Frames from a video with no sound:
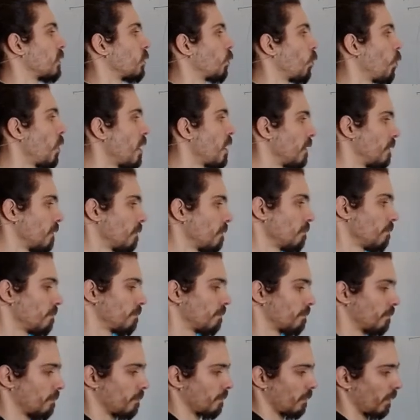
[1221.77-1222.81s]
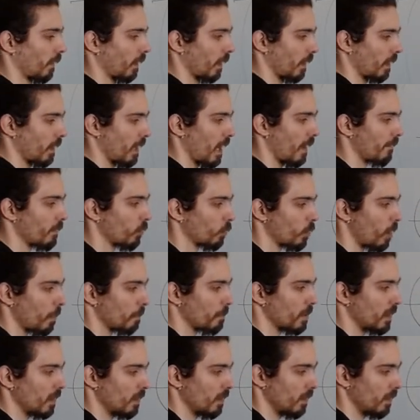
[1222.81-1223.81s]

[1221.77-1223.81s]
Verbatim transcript: one. I will copy